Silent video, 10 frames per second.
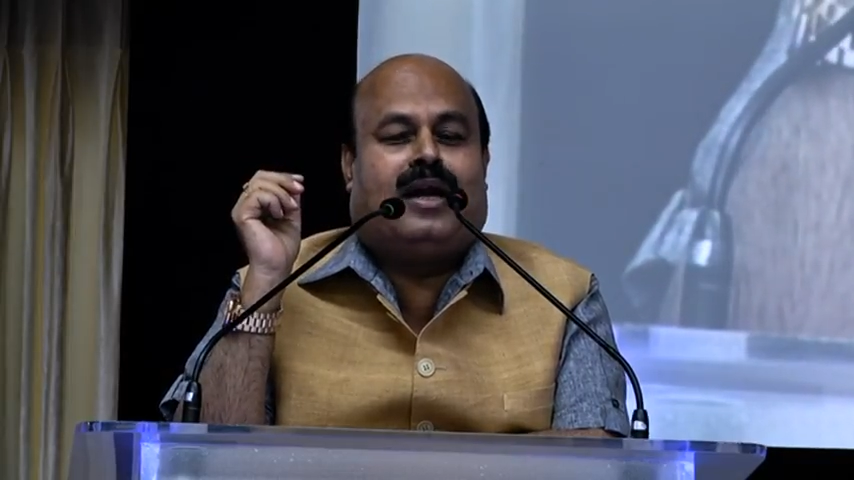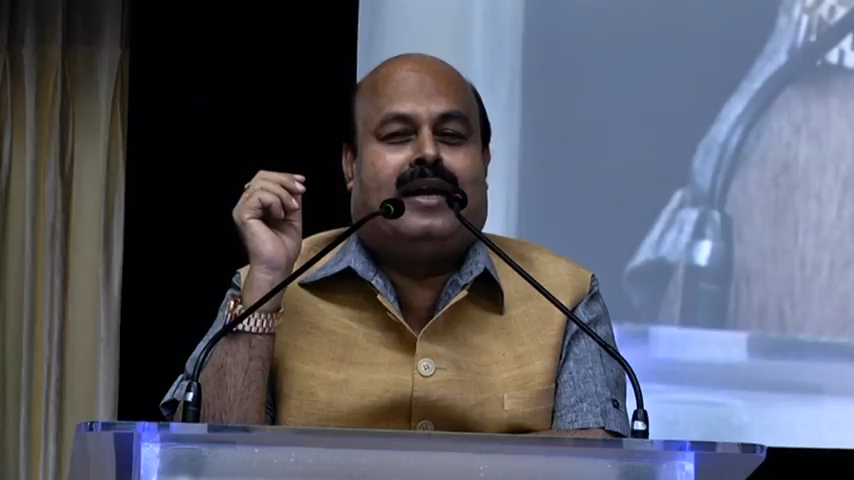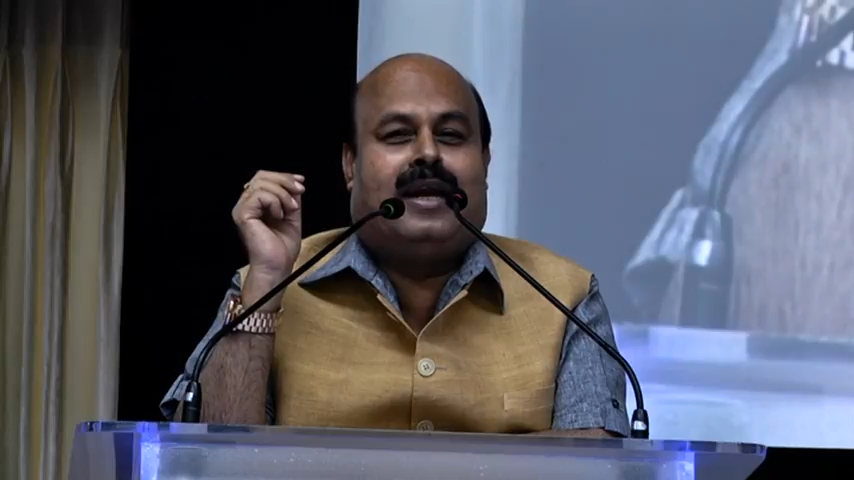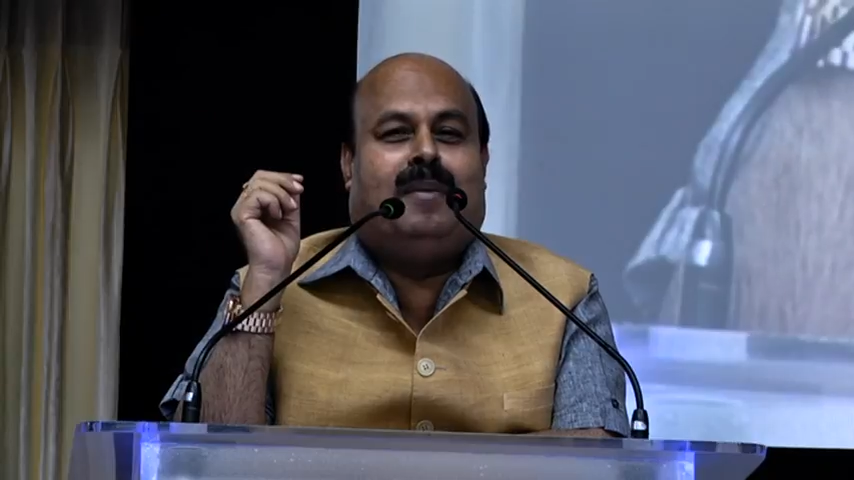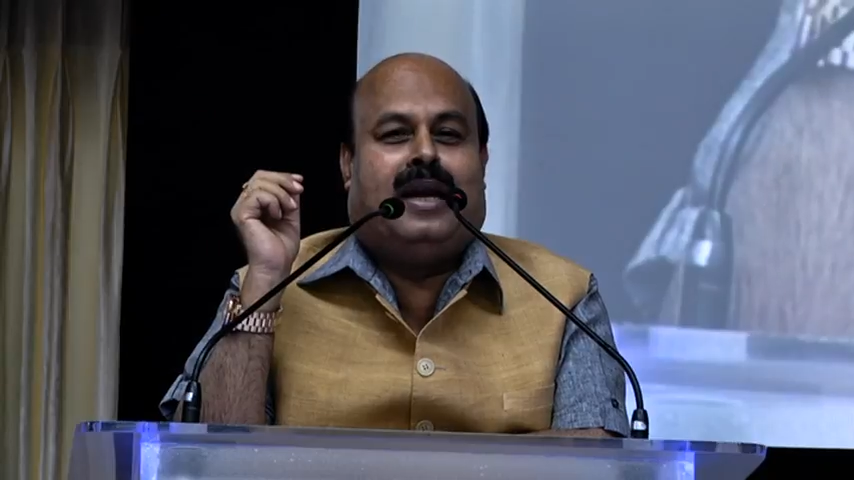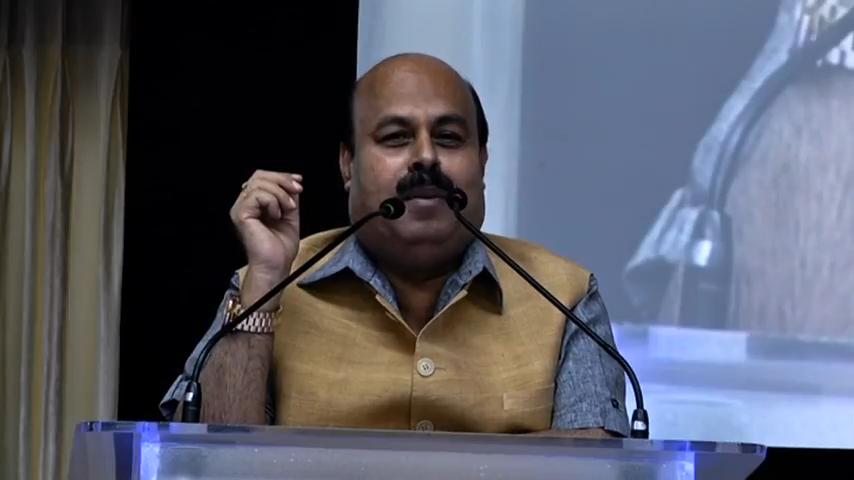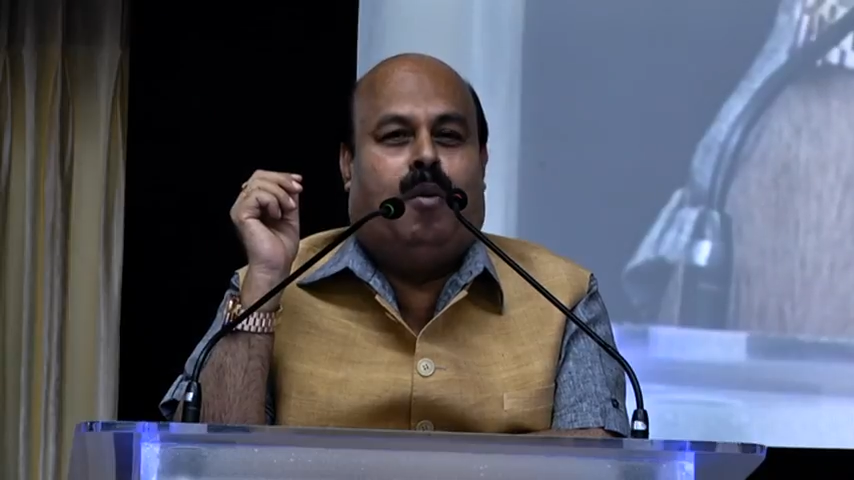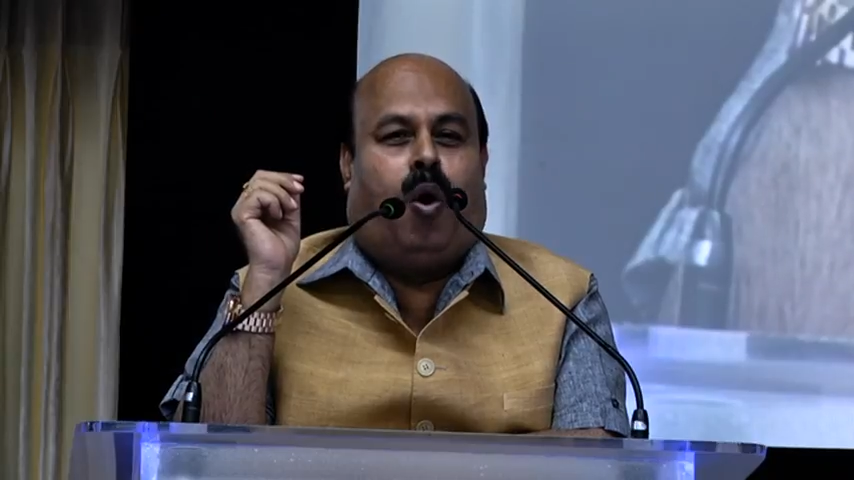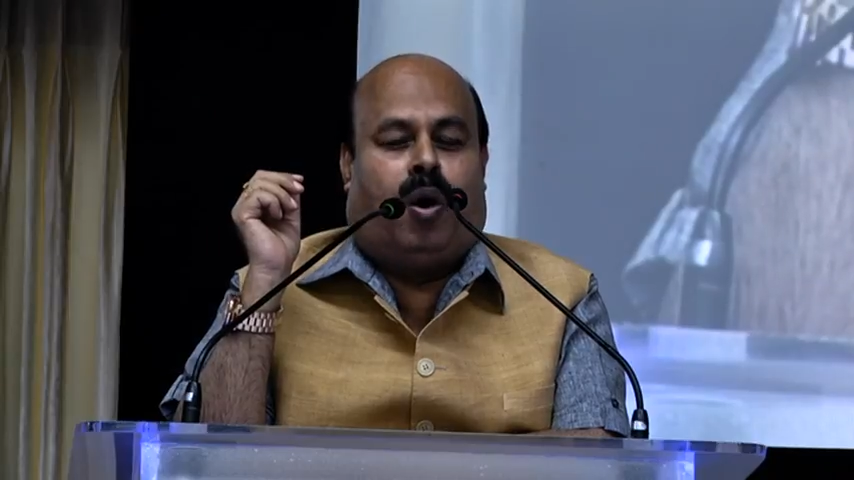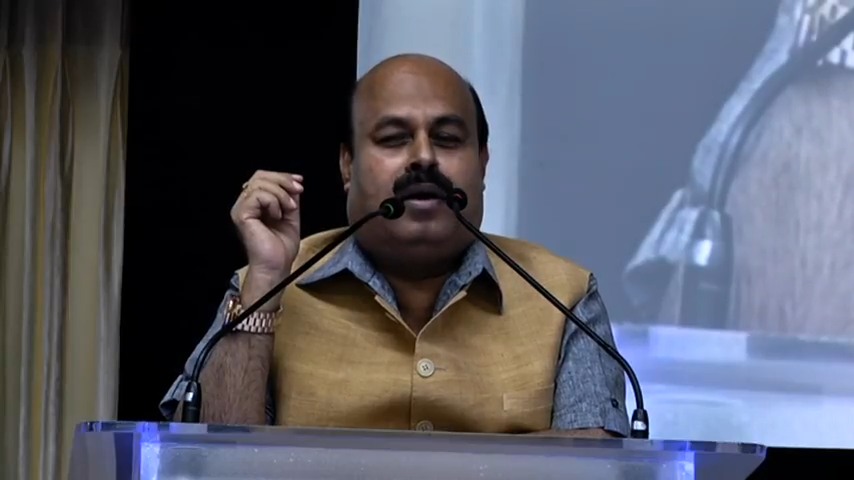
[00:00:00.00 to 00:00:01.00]
a dream
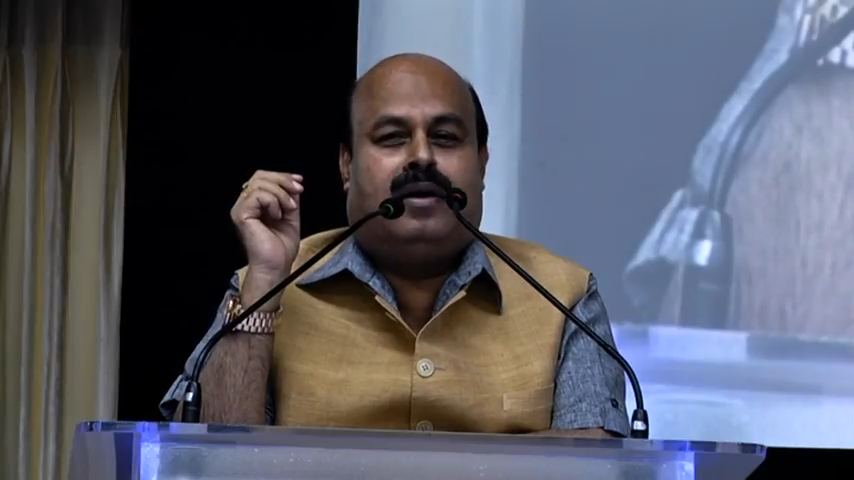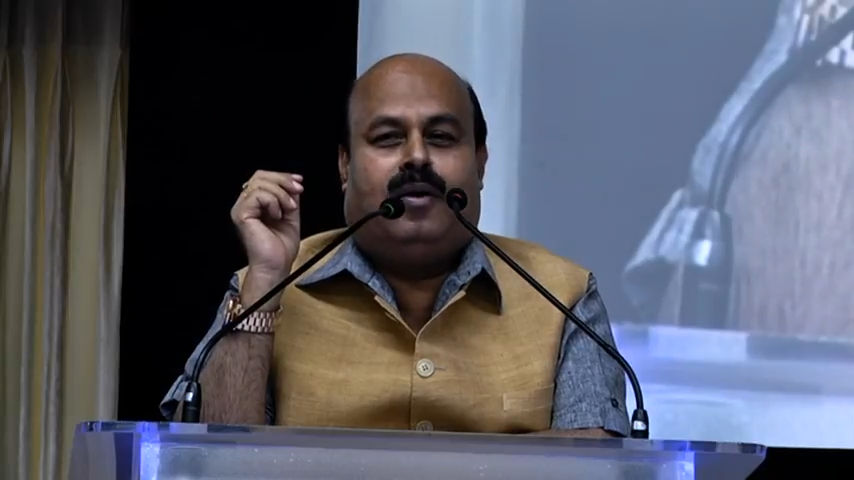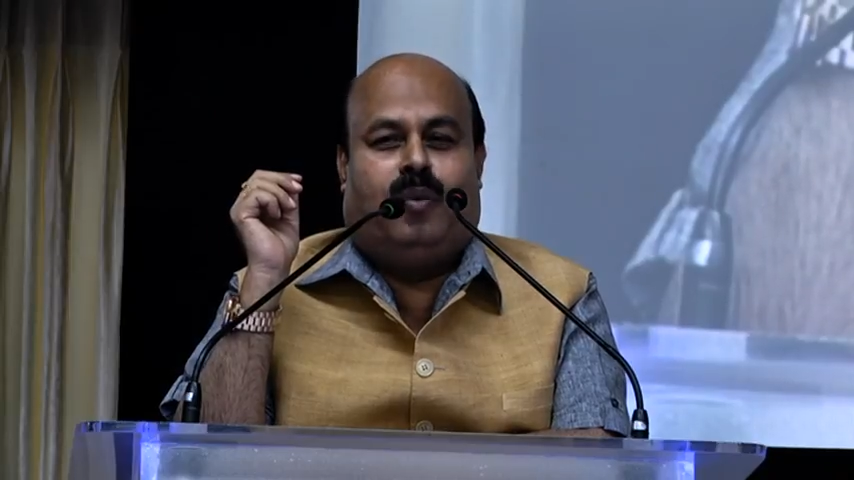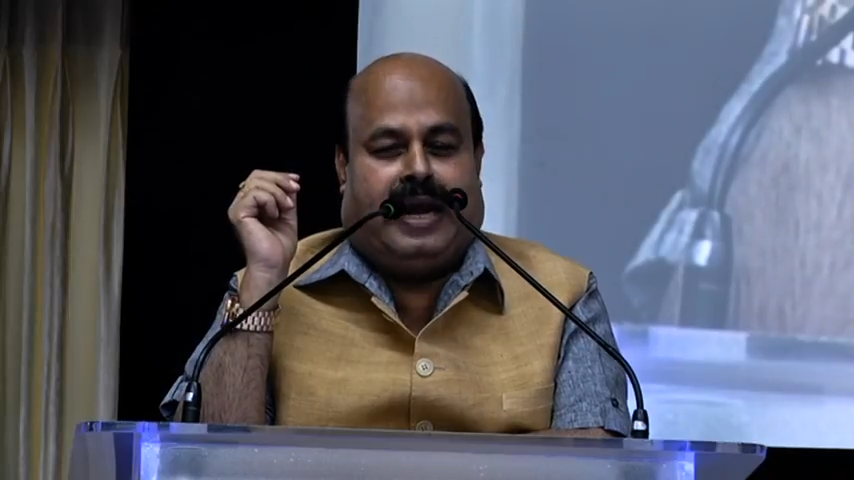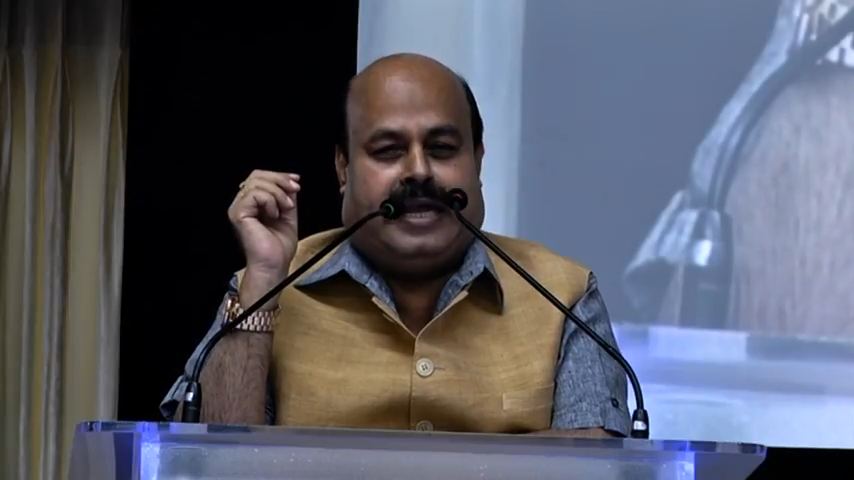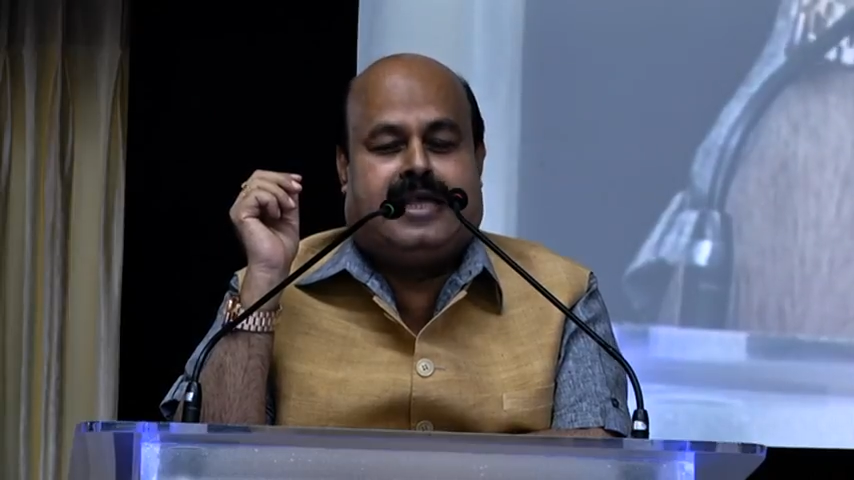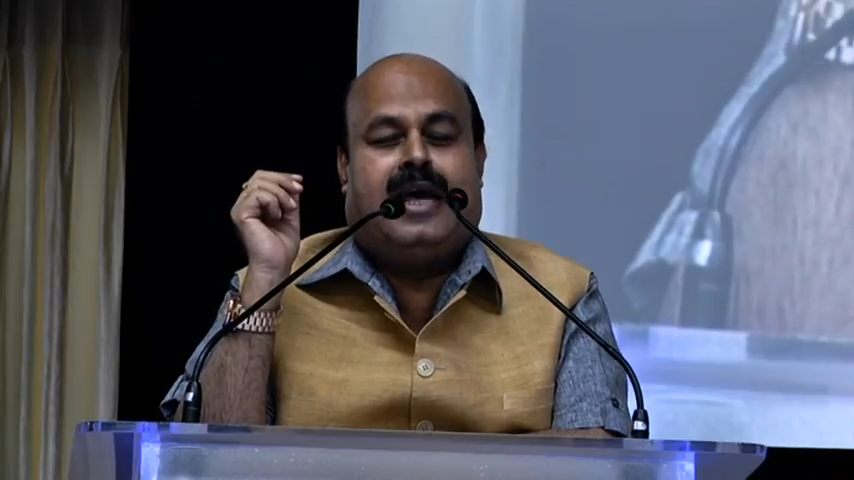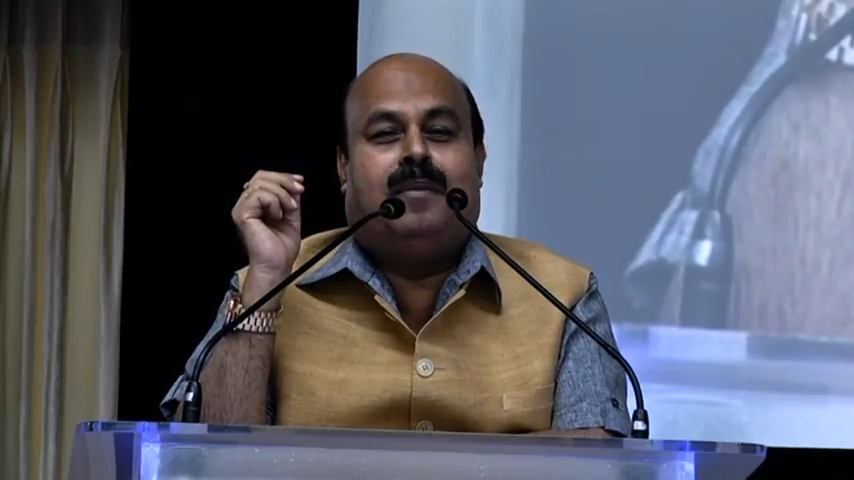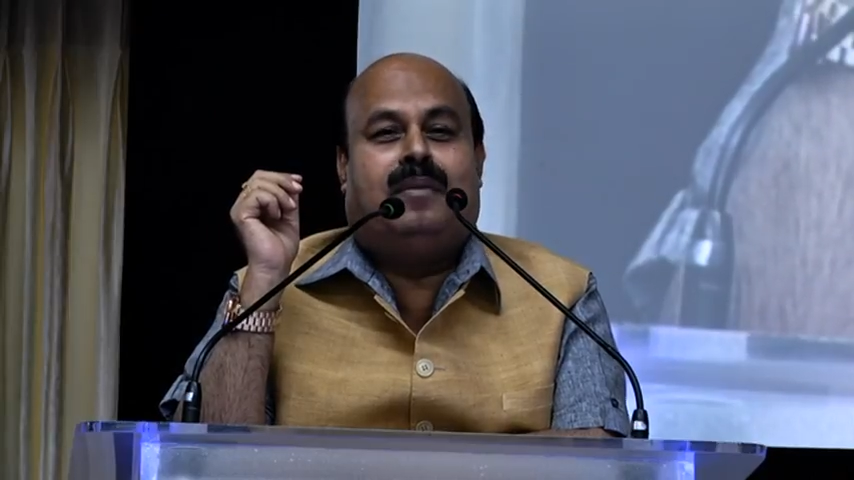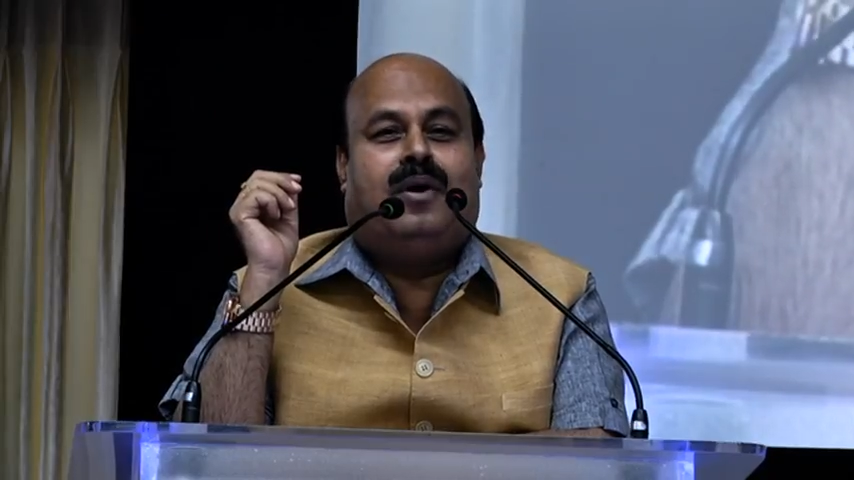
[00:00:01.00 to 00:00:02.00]
anymore, we'll
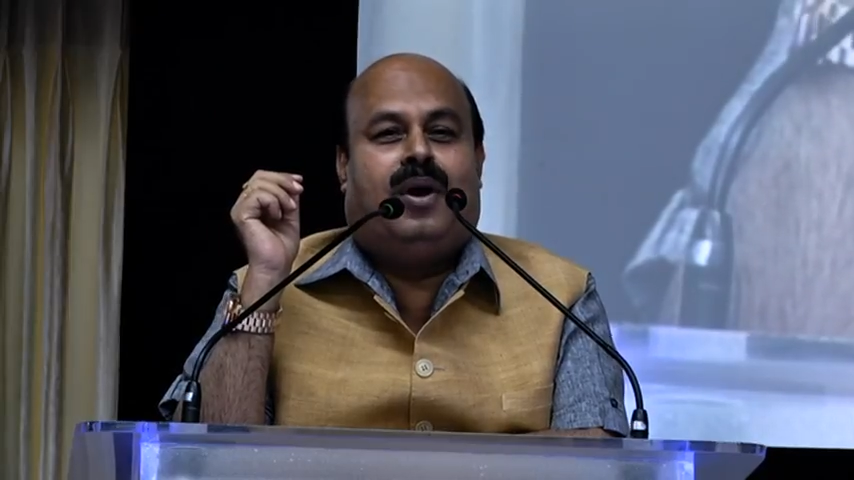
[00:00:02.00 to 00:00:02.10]
achieve.